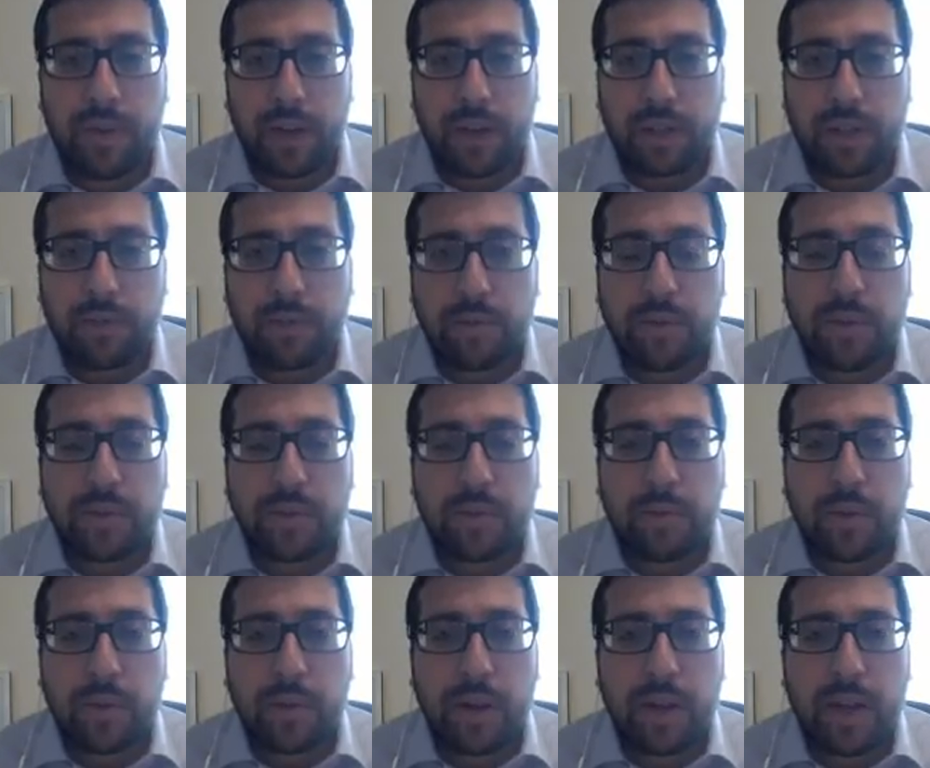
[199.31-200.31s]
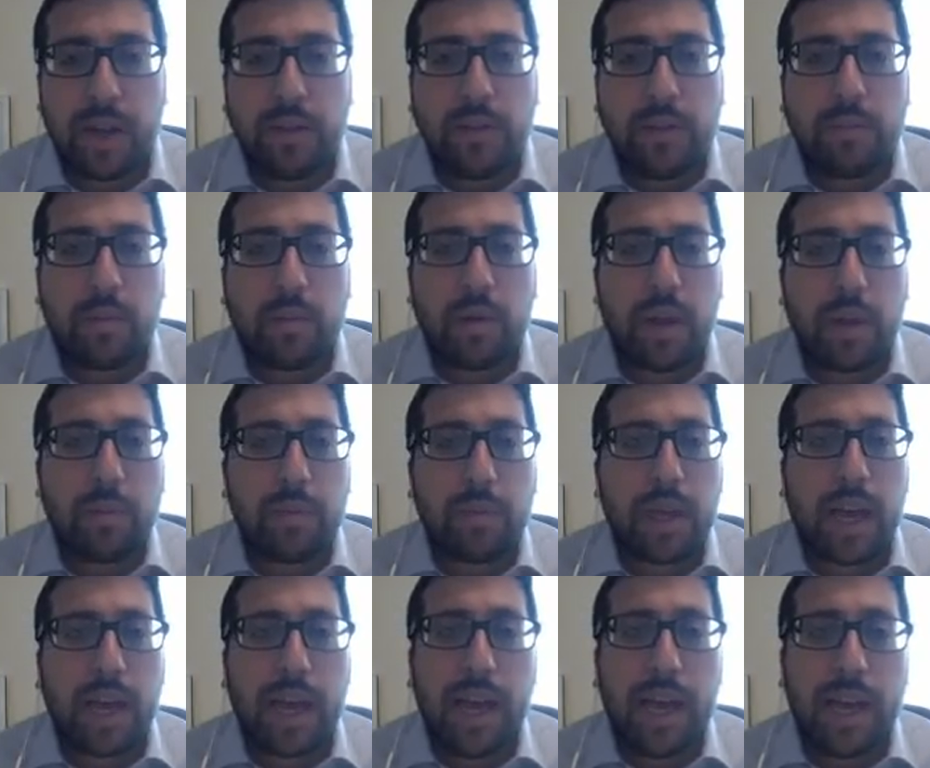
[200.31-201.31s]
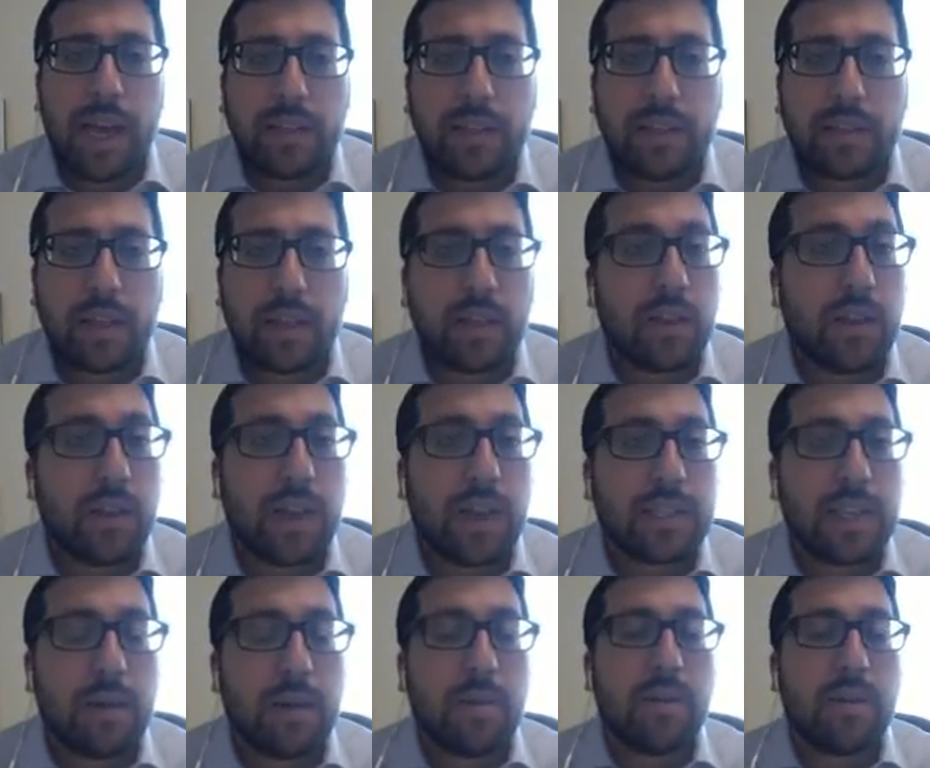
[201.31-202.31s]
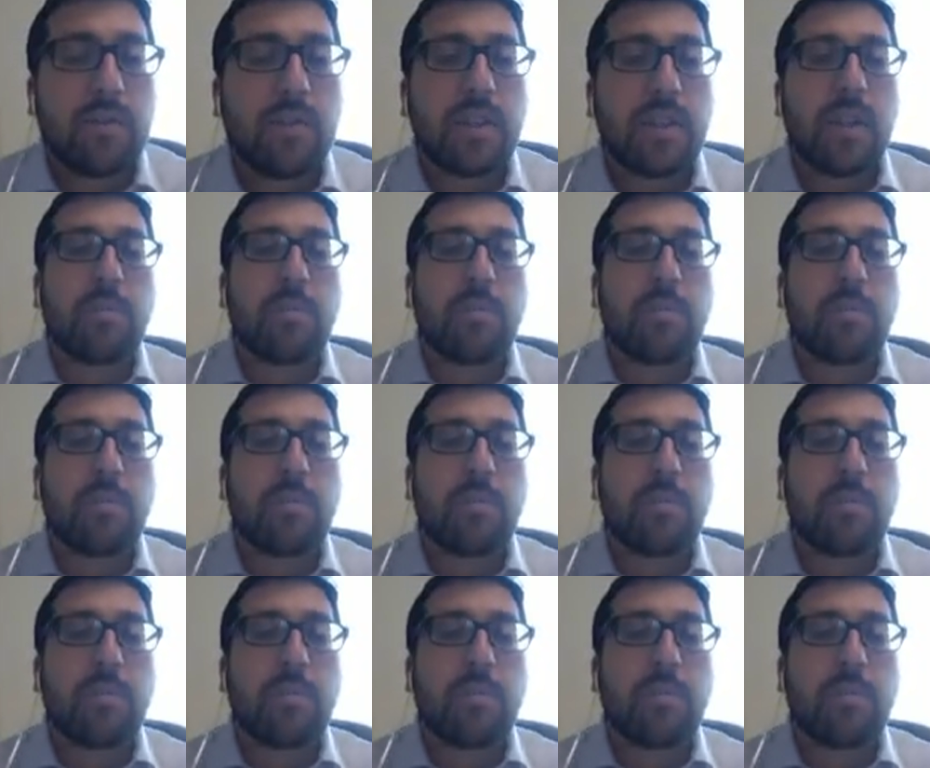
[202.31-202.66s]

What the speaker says: vegetables from the ground, borei pri ha'etz lo yatsa. But if you